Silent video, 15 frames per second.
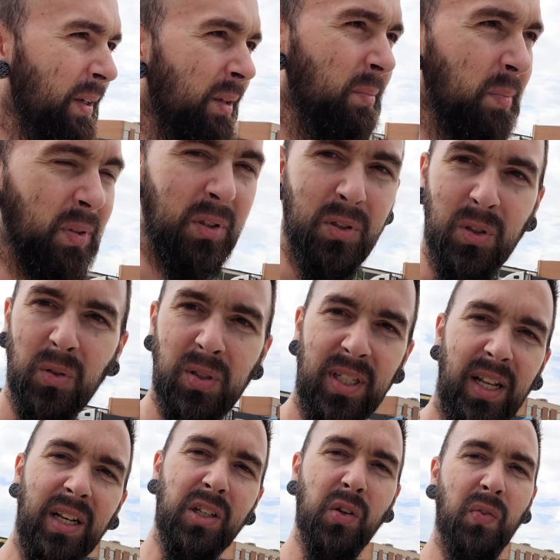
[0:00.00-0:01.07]
But there's no
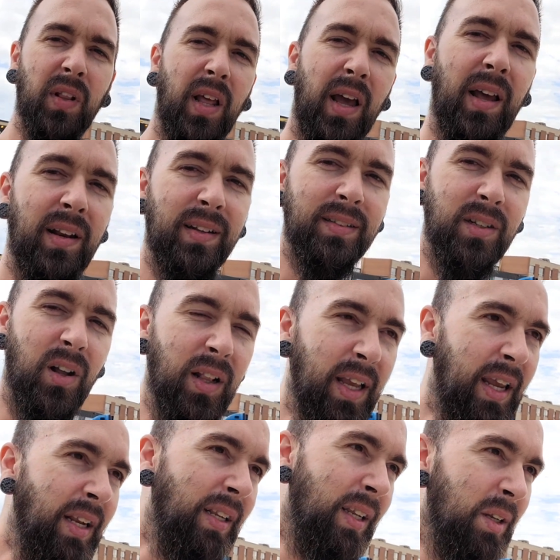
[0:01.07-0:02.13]
settings for that. It's all
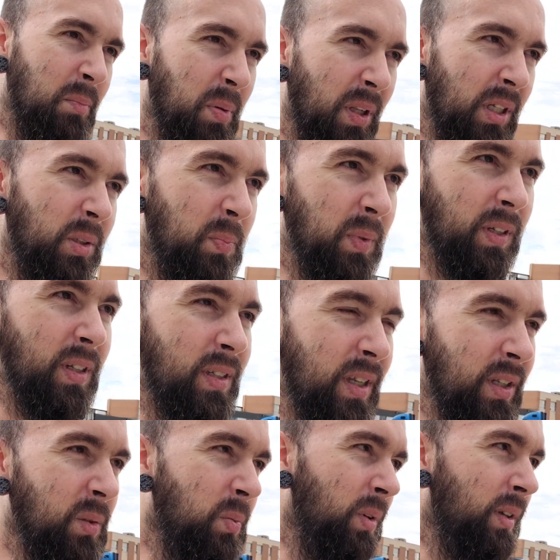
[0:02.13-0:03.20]
18 plus because
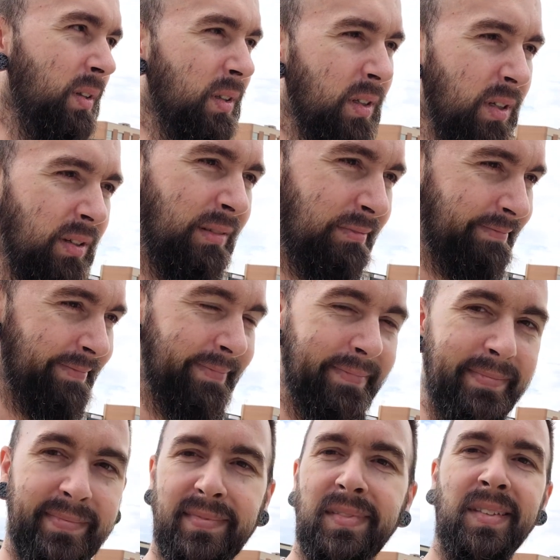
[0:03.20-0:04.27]
that's what
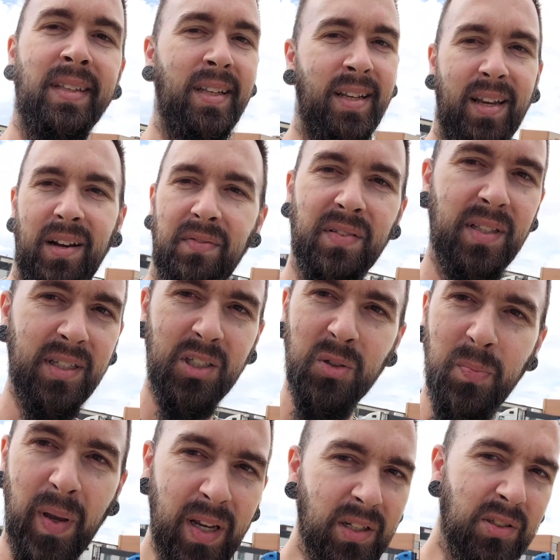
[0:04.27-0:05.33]
everything is
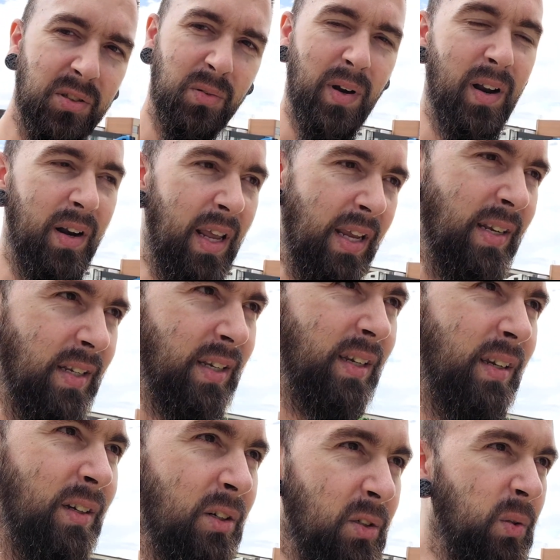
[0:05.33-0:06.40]
based around,
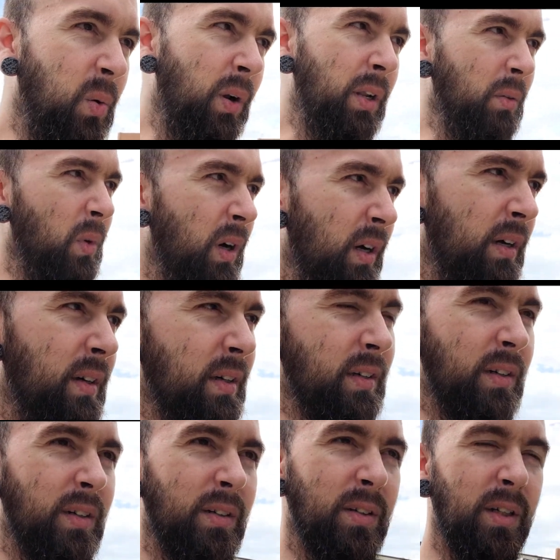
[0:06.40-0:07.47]
18 or 21
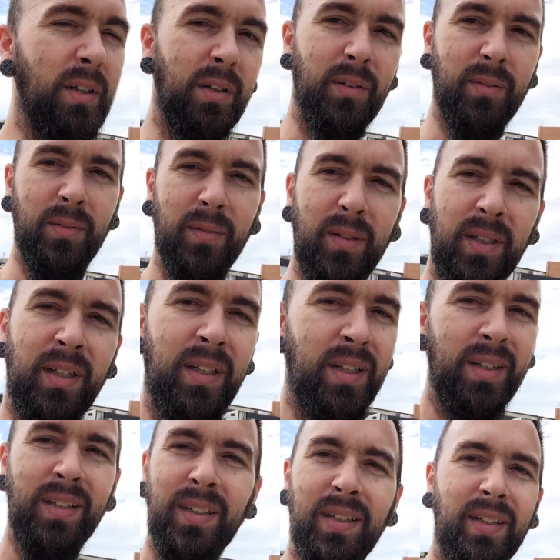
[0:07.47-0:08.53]
or, you know,
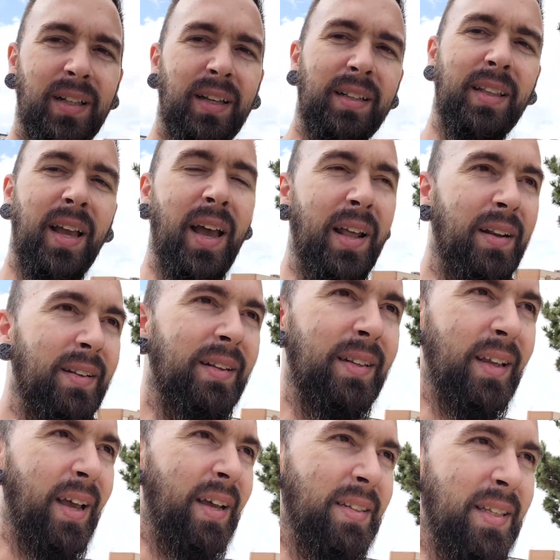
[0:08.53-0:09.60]
like that
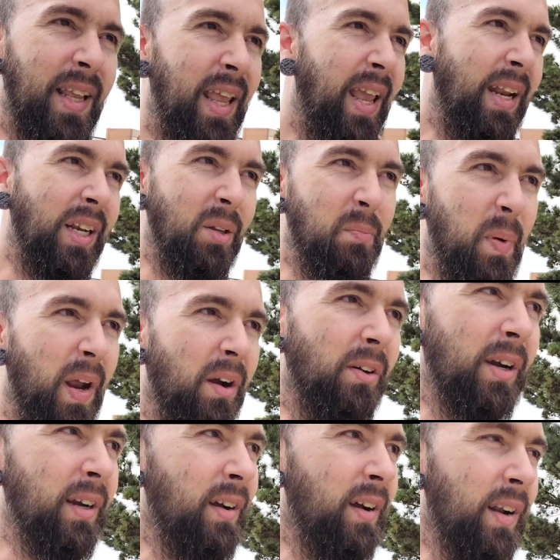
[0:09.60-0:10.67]
has any
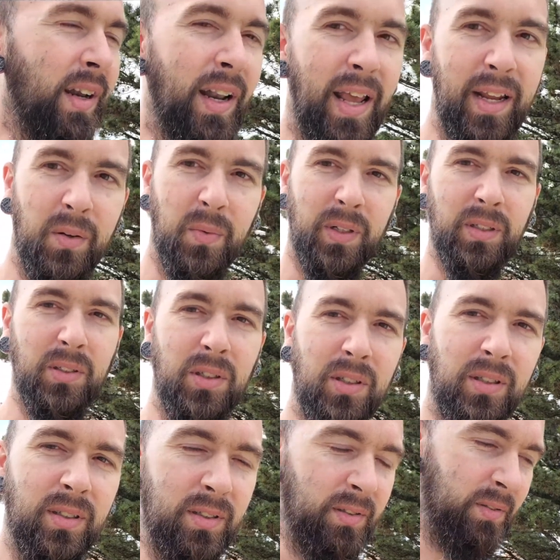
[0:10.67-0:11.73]
bearing on language.
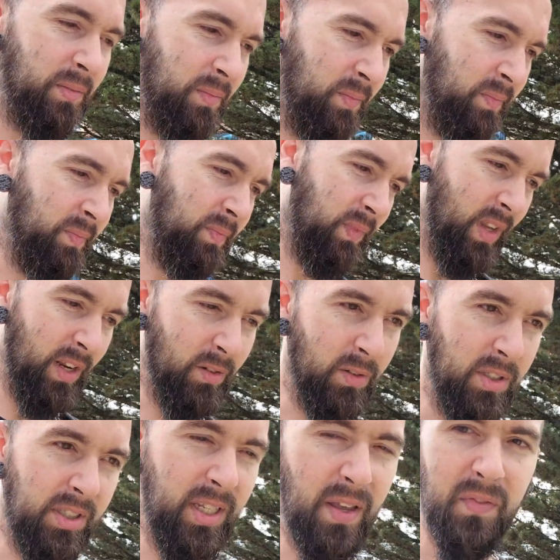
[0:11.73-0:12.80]
I know
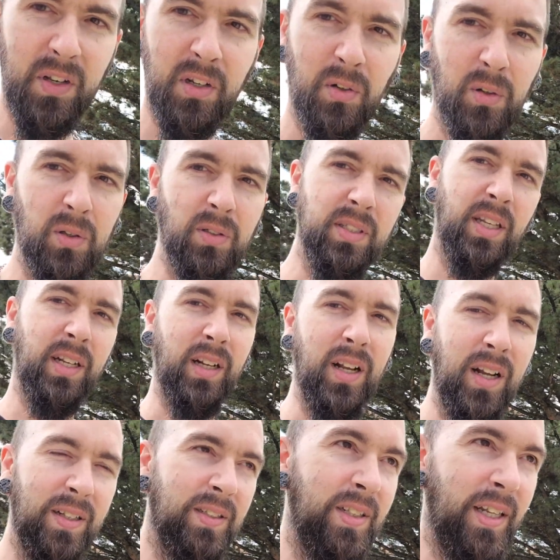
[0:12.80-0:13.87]
7-year-olds that
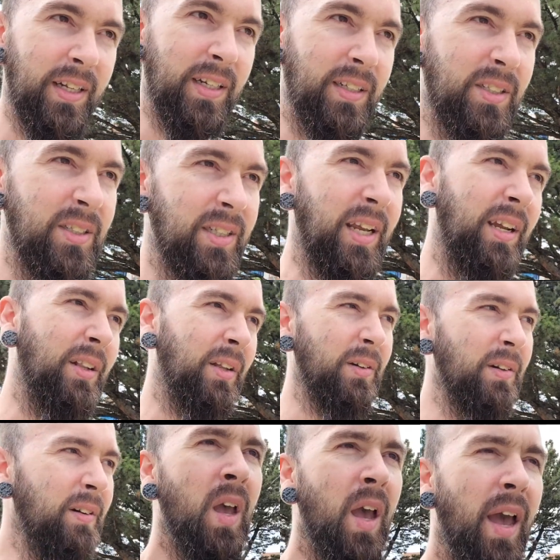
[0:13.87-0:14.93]
cuss like a sailor.
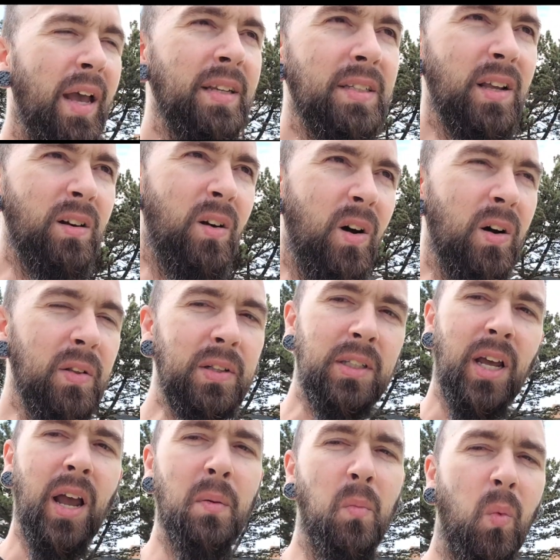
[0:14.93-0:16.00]
It's not all the
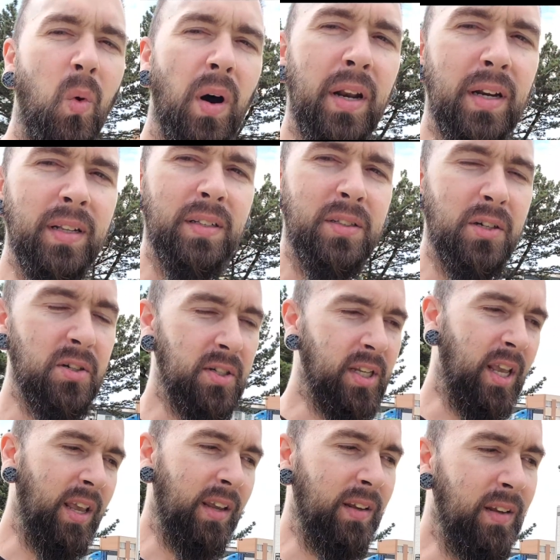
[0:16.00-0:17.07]
time what it is you're saying.